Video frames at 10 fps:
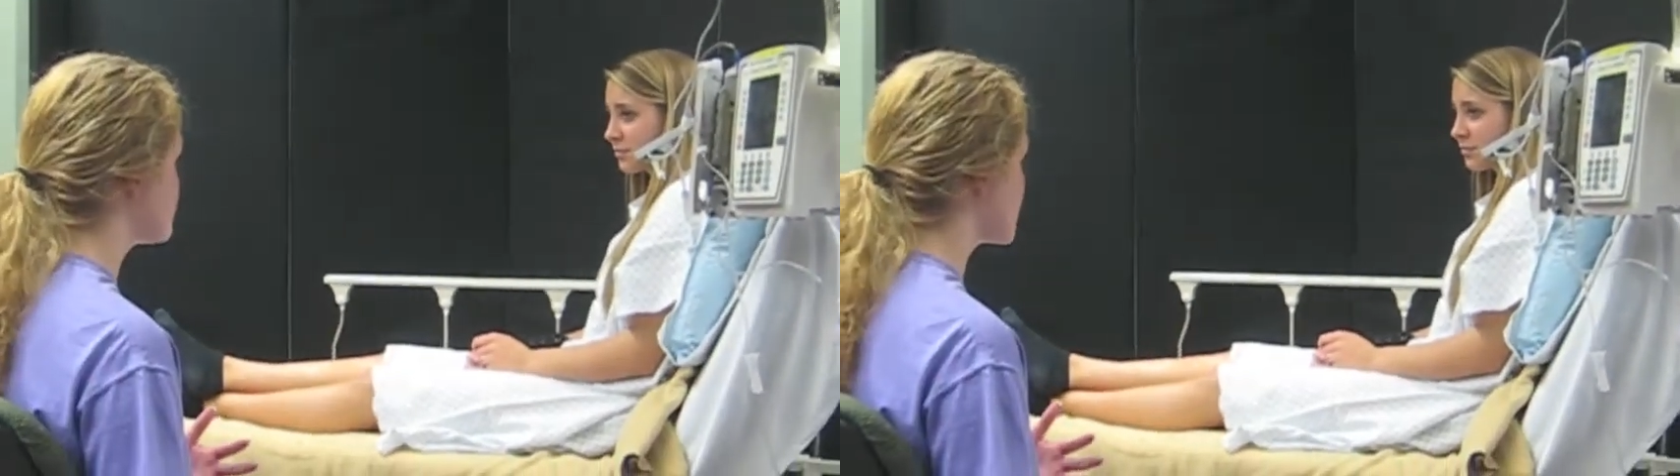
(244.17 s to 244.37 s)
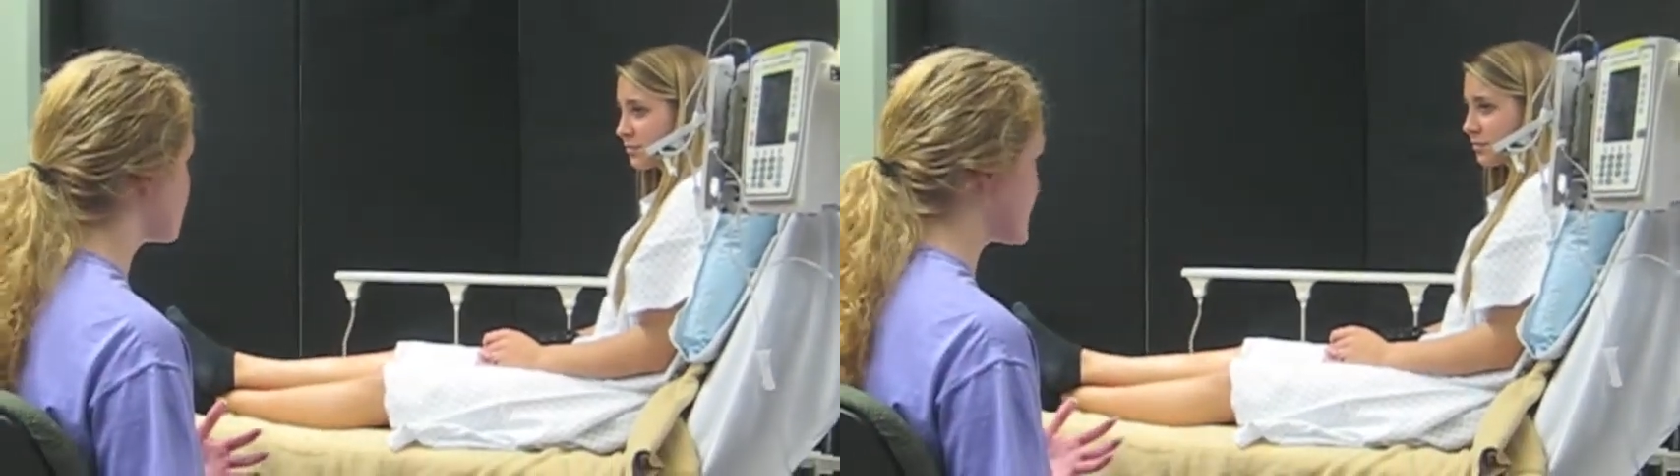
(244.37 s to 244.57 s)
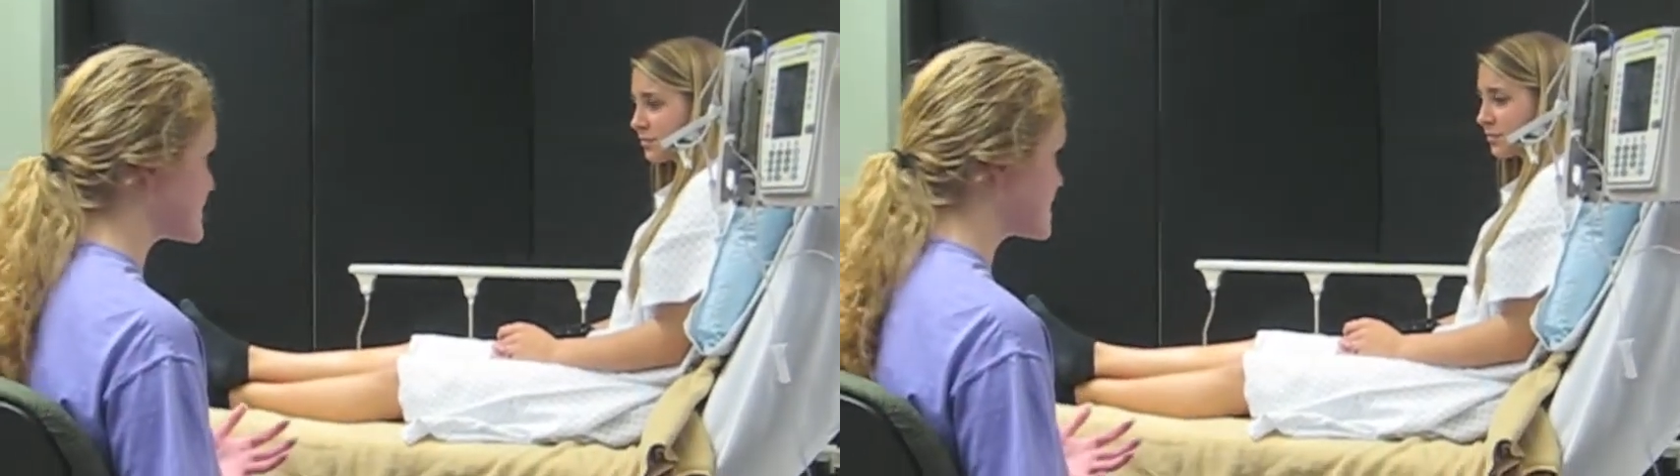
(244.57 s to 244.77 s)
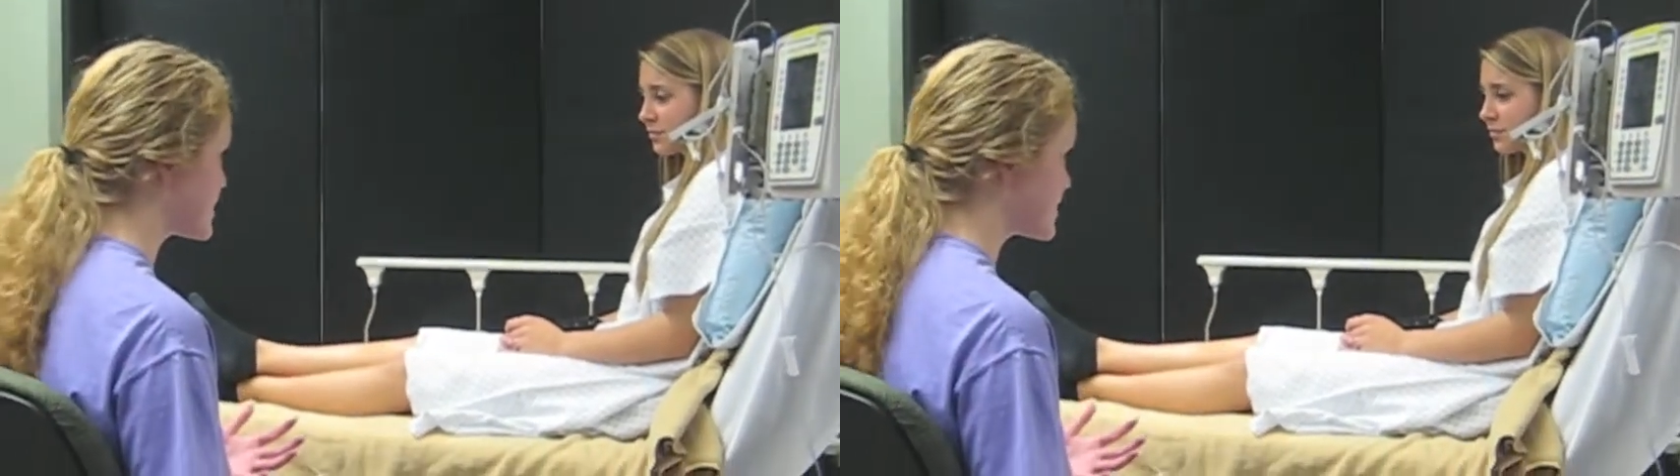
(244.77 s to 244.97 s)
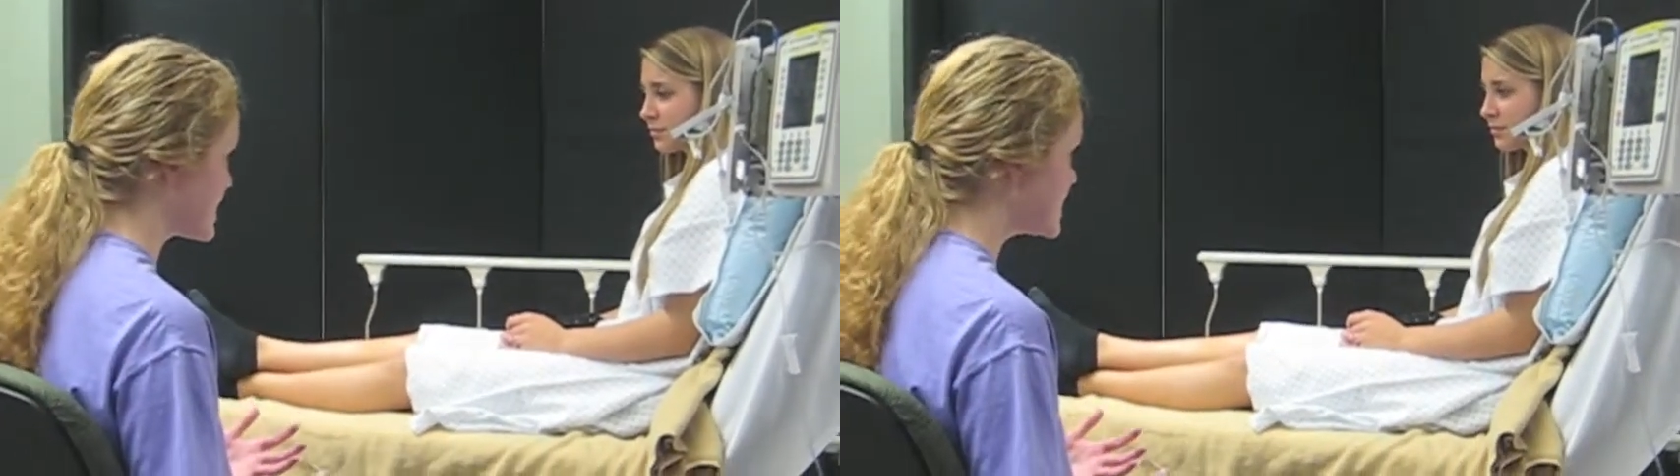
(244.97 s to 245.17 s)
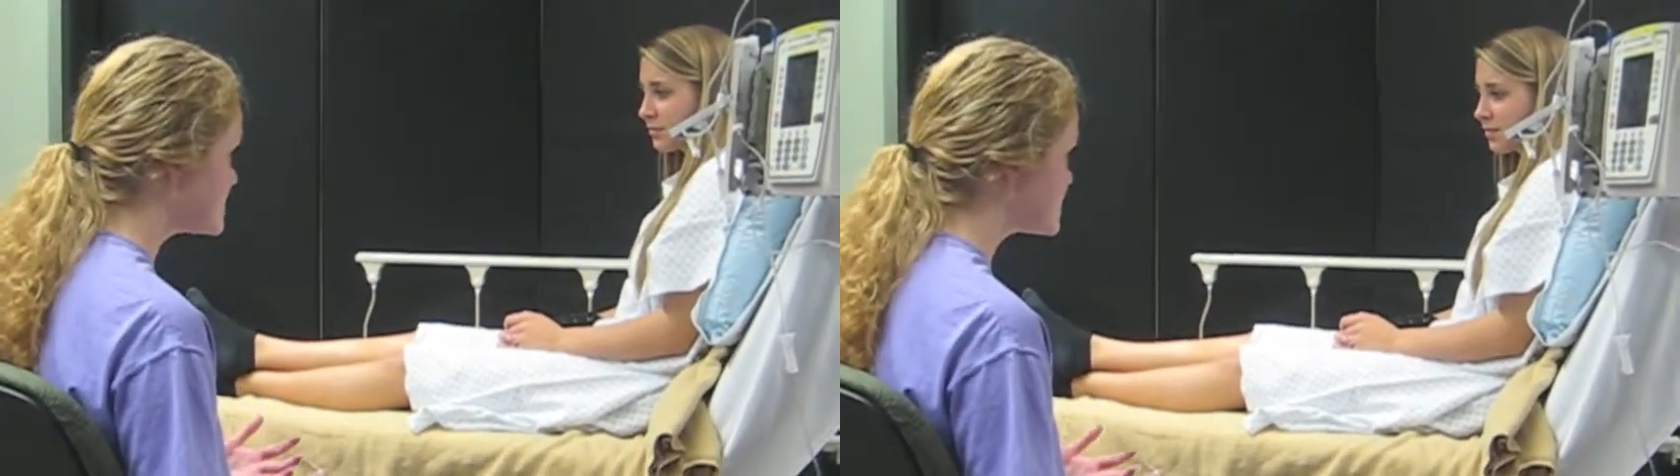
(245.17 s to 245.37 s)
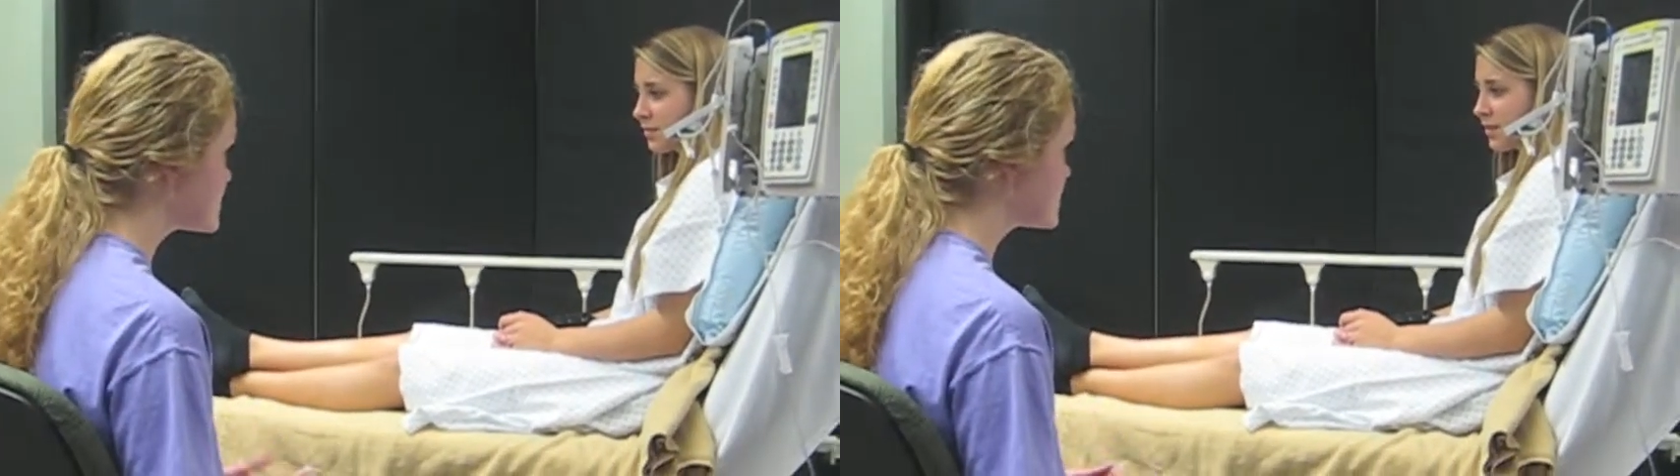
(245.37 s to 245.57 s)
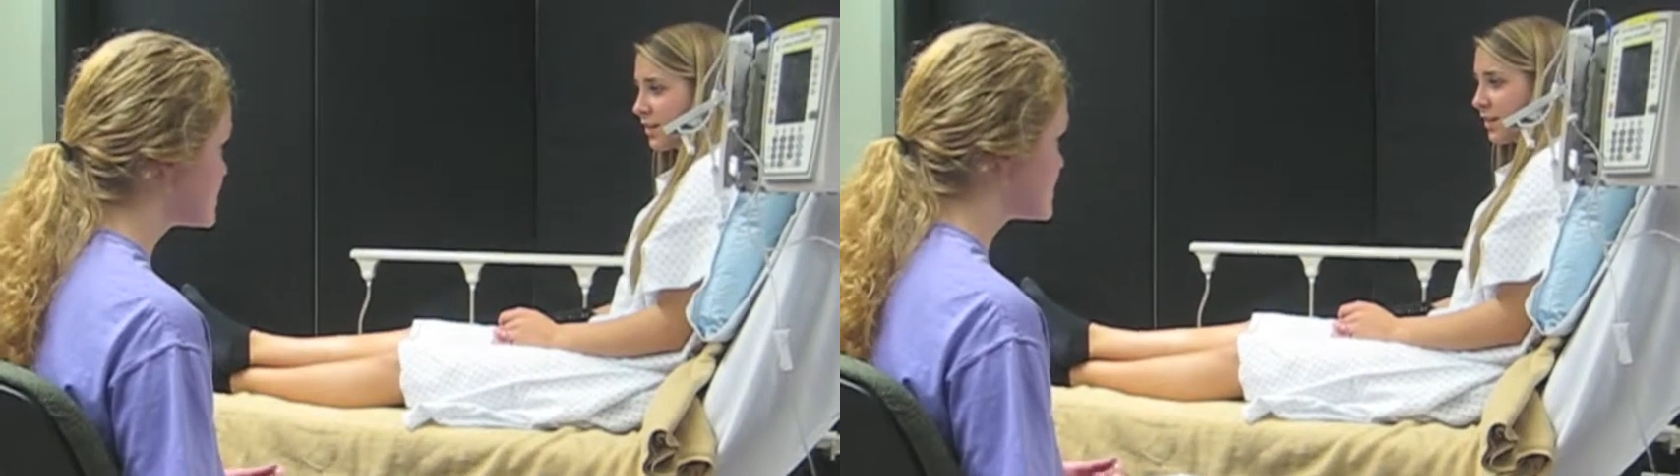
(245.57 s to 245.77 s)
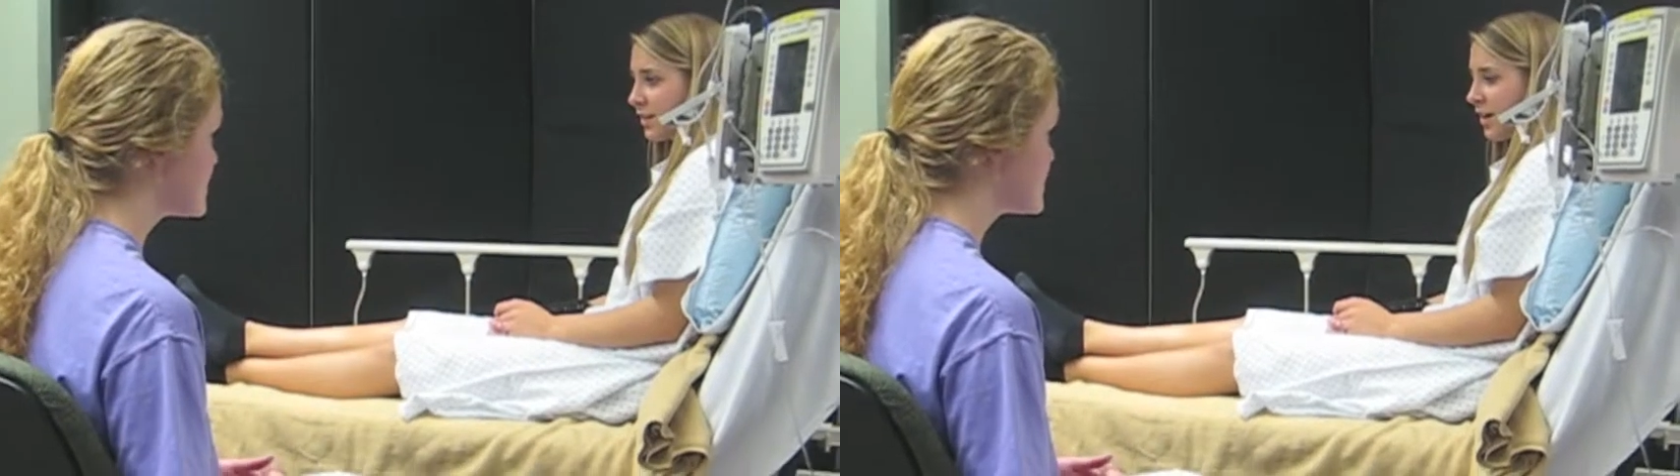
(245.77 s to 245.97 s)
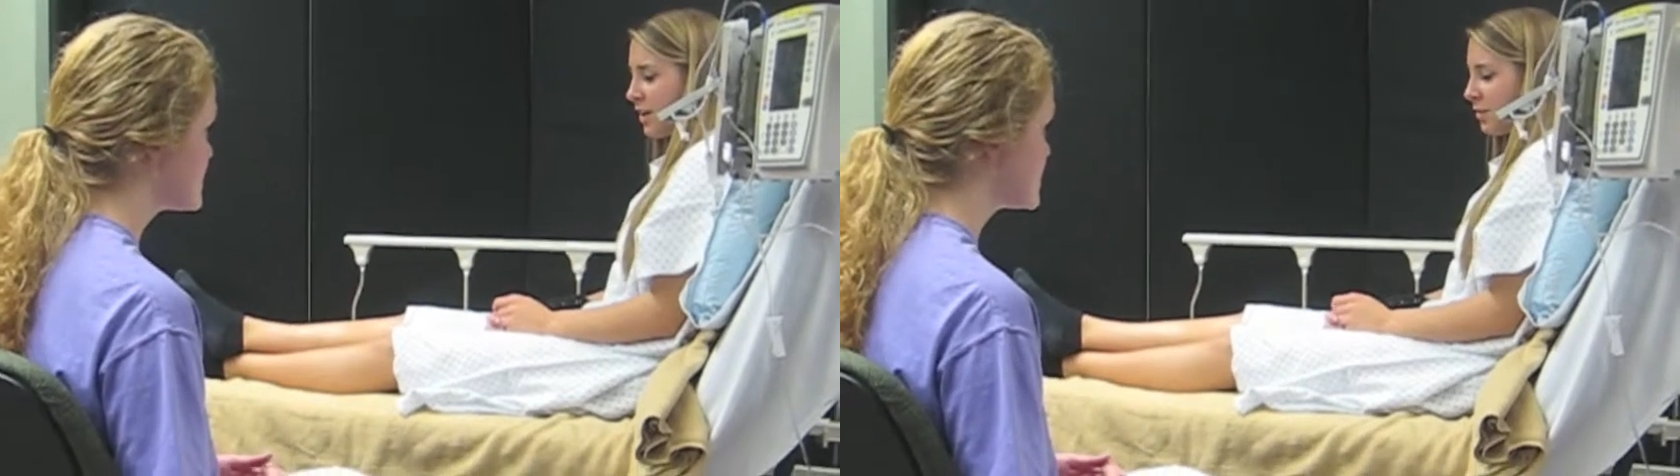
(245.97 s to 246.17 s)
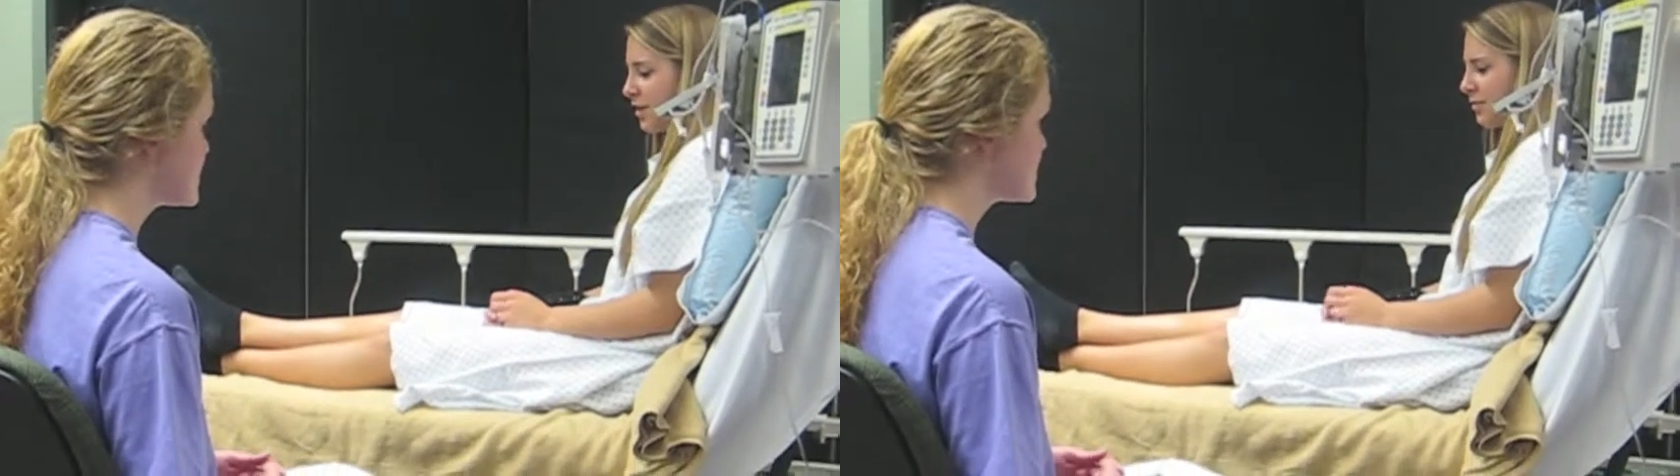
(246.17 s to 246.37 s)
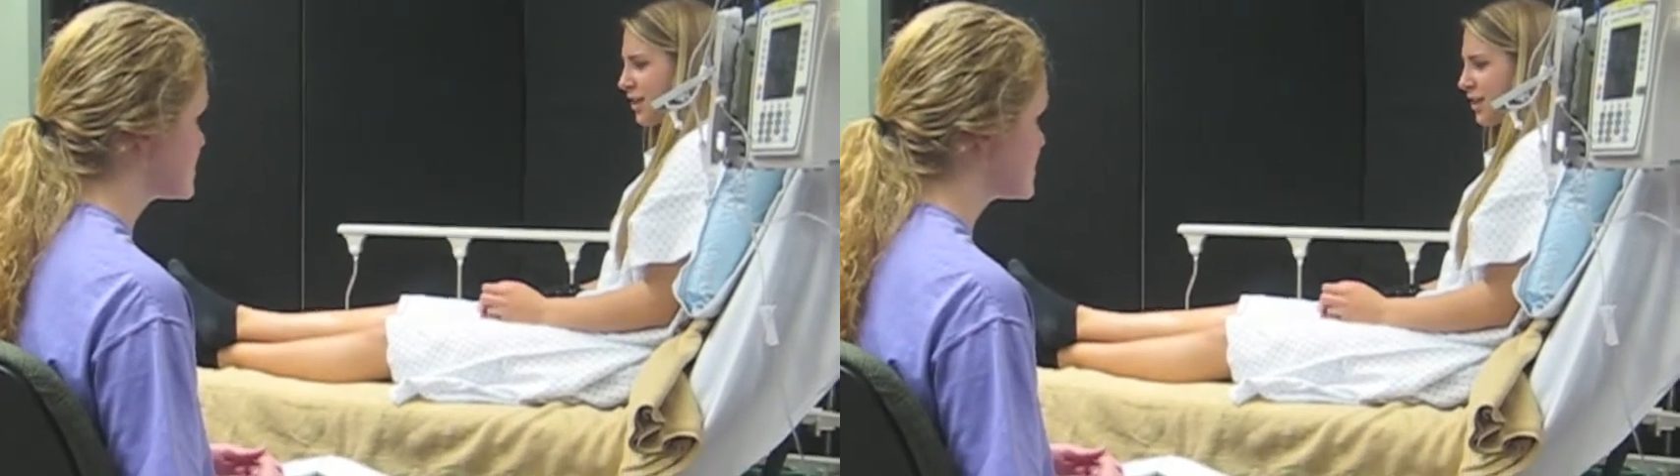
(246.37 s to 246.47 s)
be affecting your grades? I mean, I'm